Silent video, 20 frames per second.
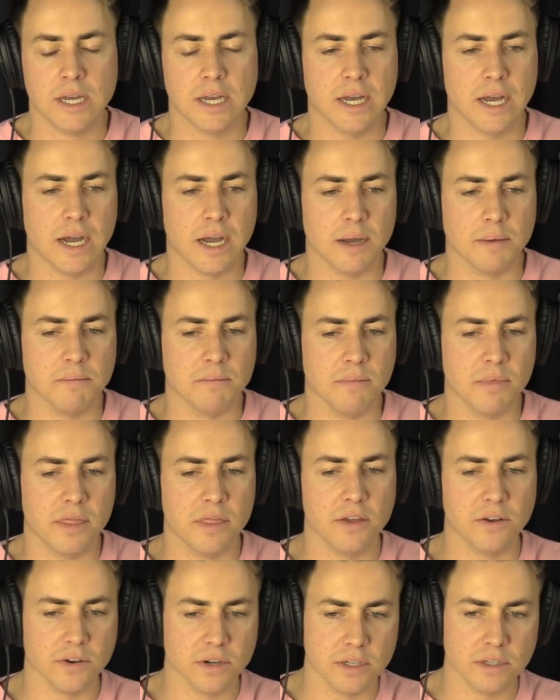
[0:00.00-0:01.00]
Um,
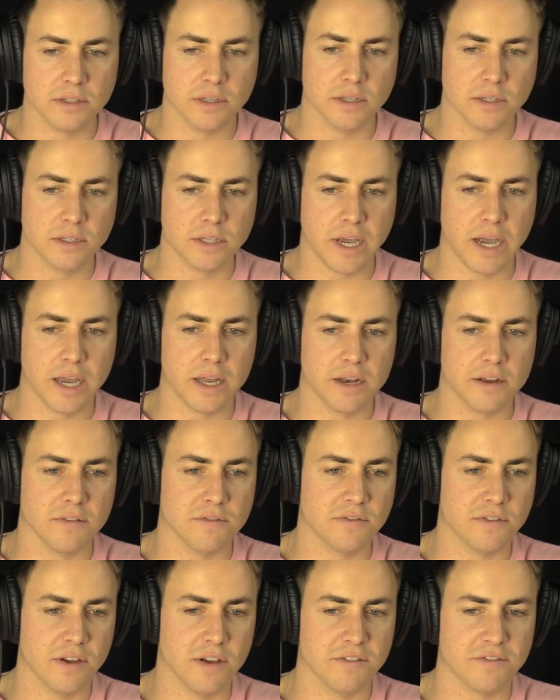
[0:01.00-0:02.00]
there is the side
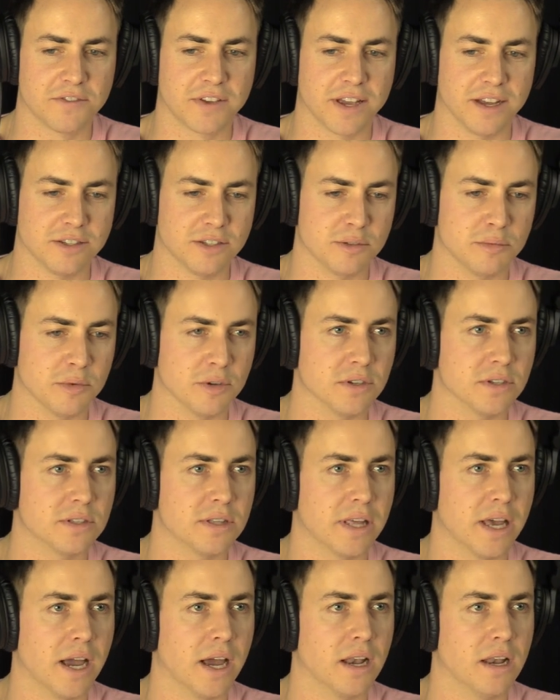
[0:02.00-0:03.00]
of, of customers
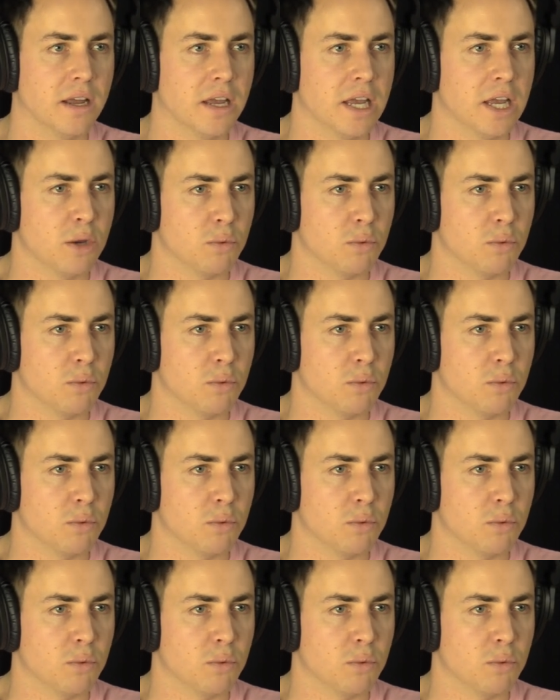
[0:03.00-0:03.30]
that